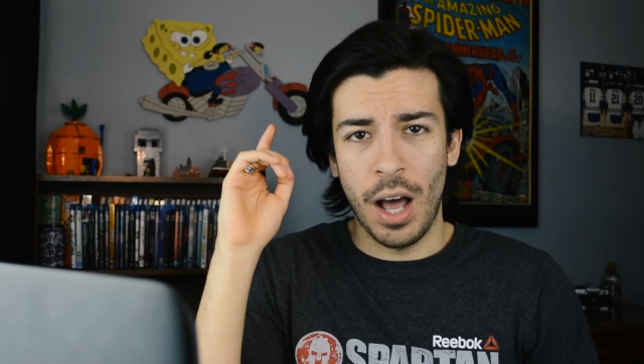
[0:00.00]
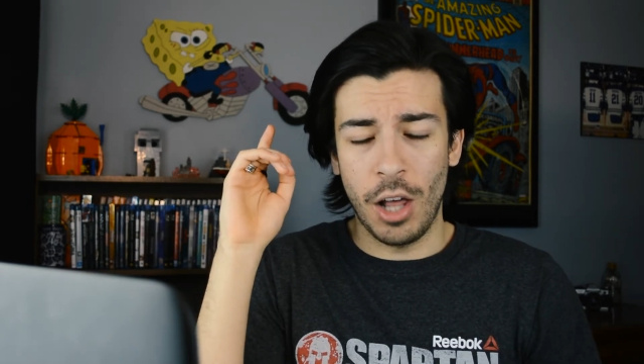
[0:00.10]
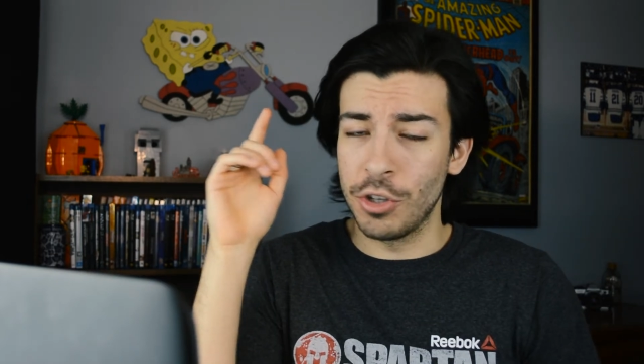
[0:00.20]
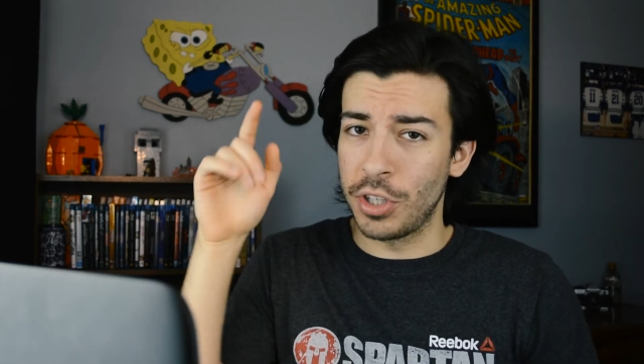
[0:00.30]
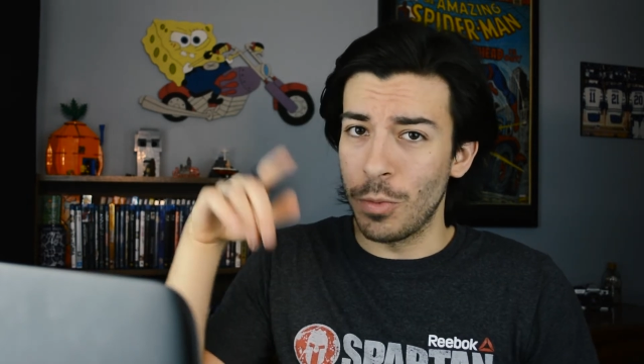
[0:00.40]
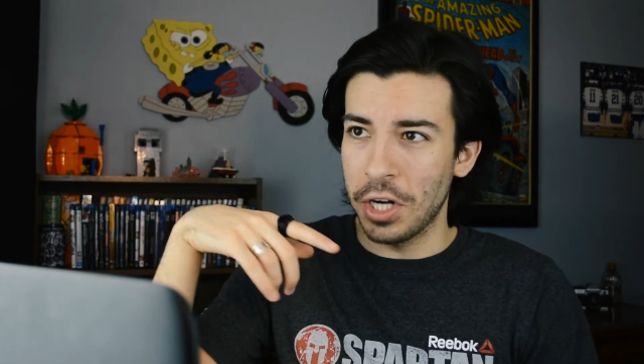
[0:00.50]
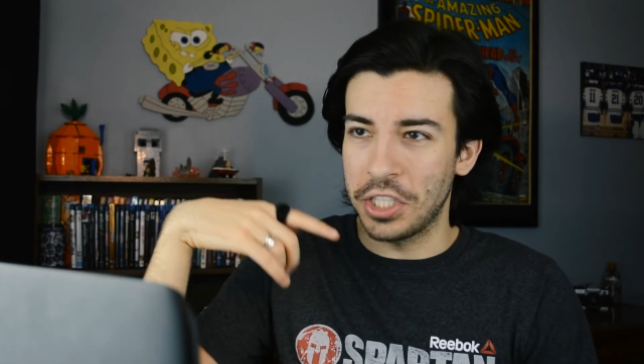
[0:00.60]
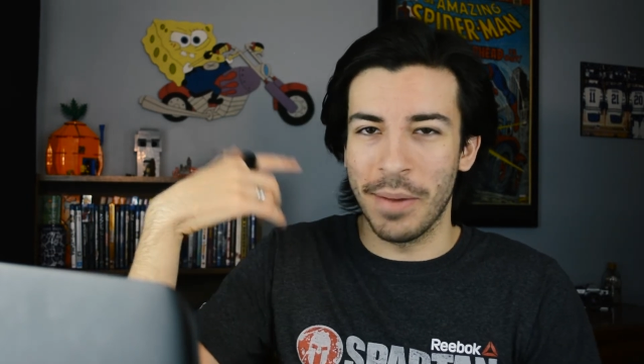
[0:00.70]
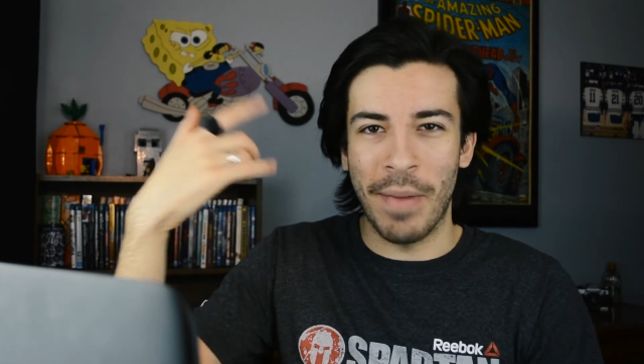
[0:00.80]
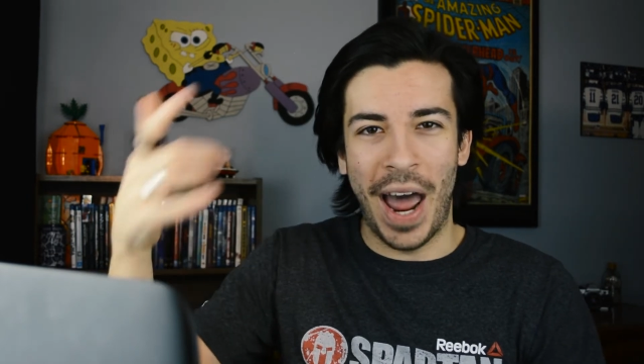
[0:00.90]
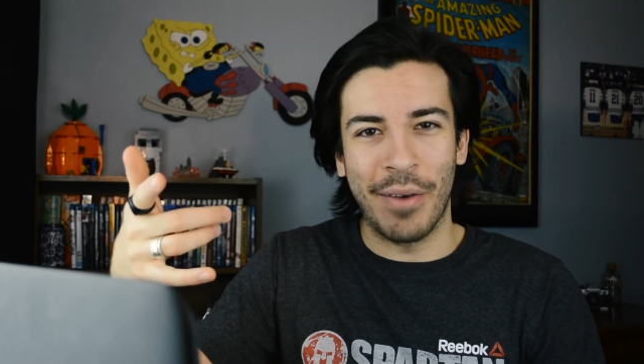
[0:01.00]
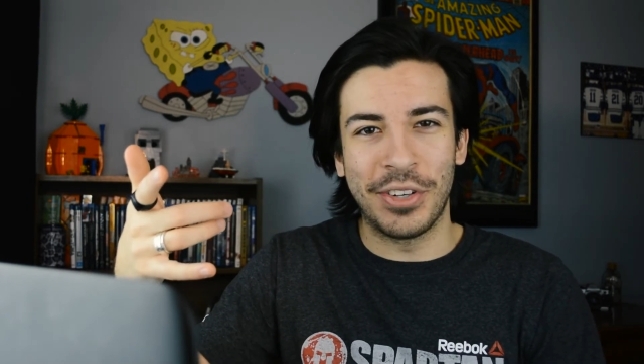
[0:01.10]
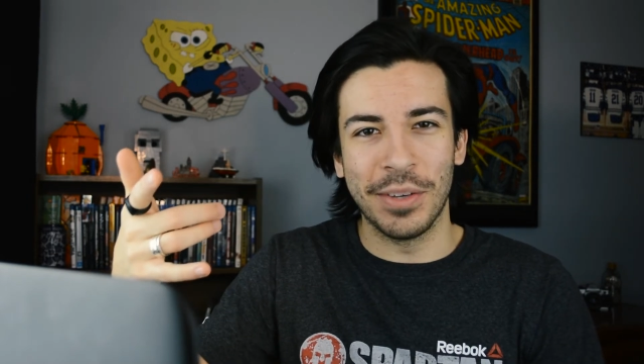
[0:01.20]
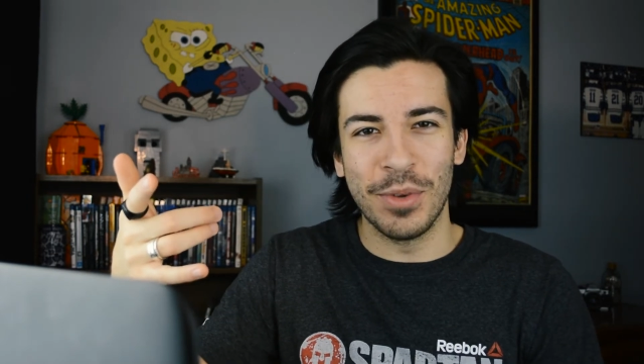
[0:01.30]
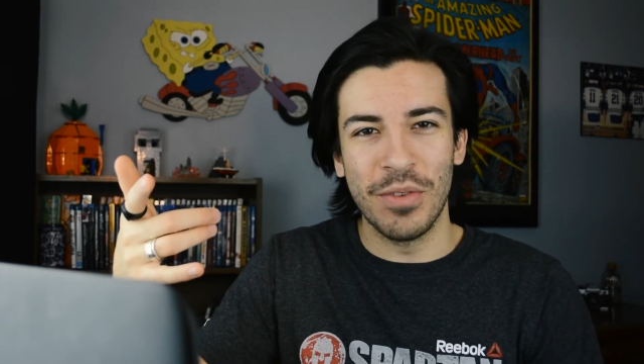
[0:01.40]
I'll usually watch them
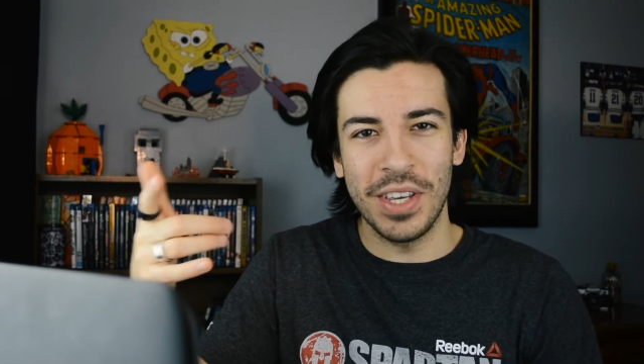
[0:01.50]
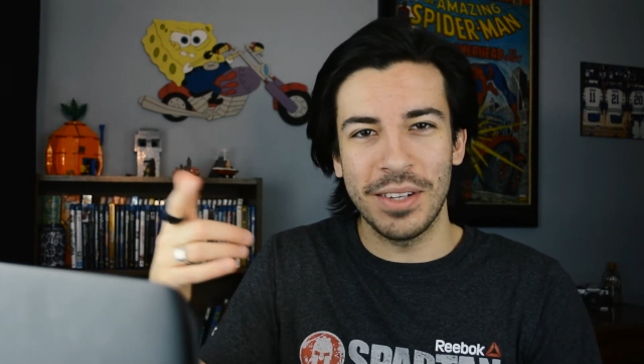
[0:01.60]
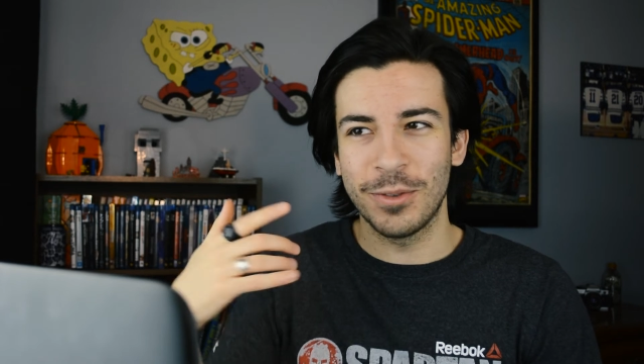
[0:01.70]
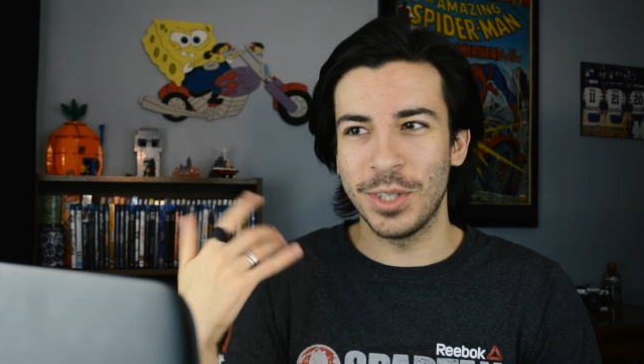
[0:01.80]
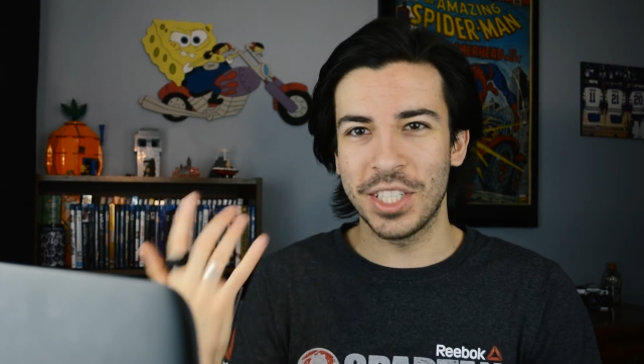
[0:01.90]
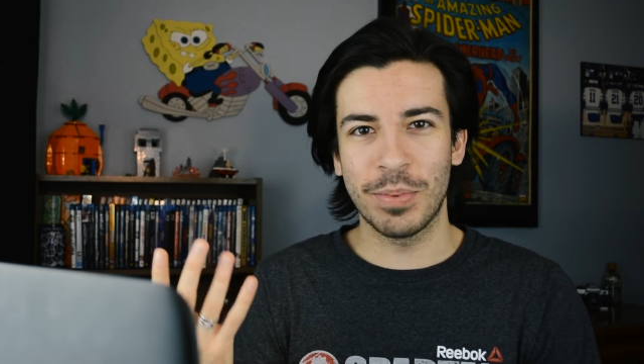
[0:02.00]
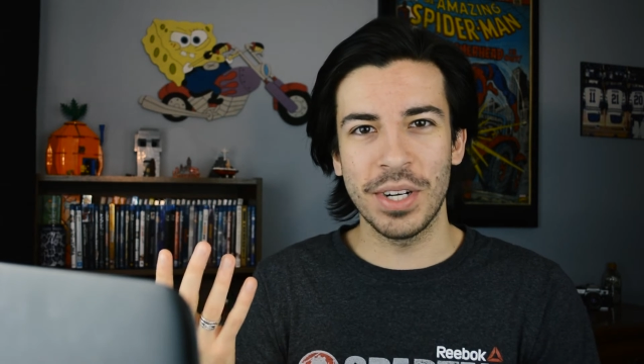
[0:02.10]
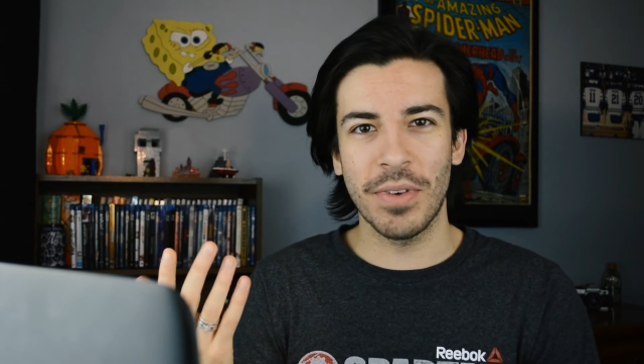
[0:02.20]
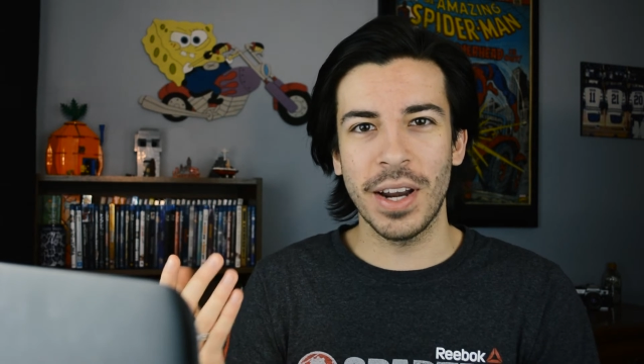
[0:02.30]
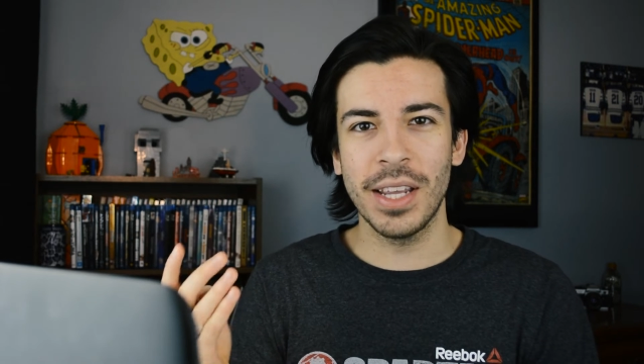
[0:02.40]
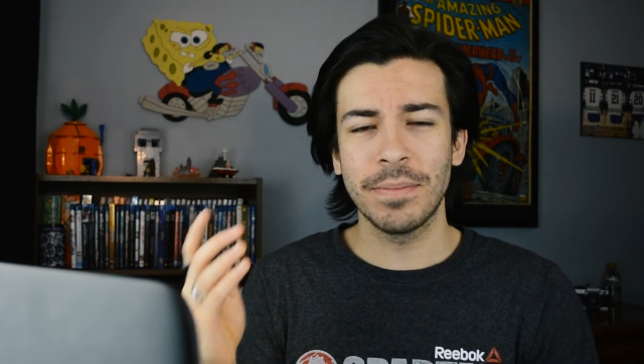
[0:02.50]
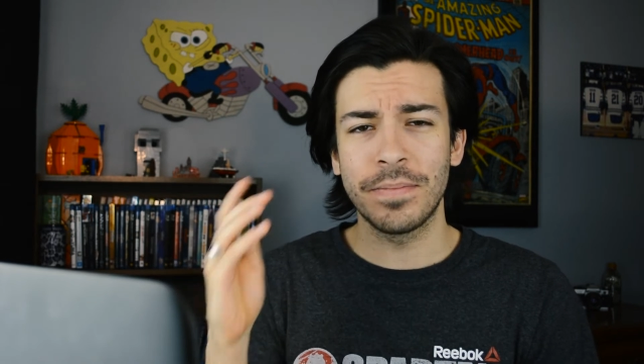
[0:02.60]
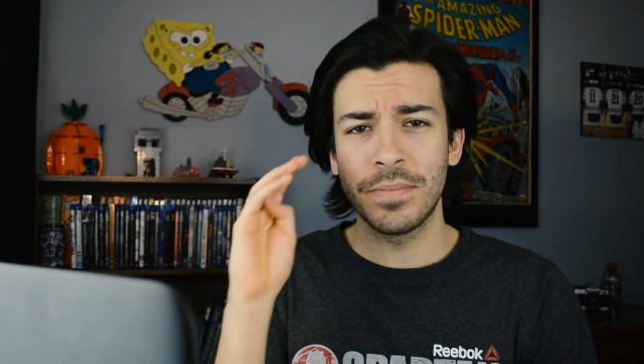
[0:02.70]
after the movie, which is pretty funny.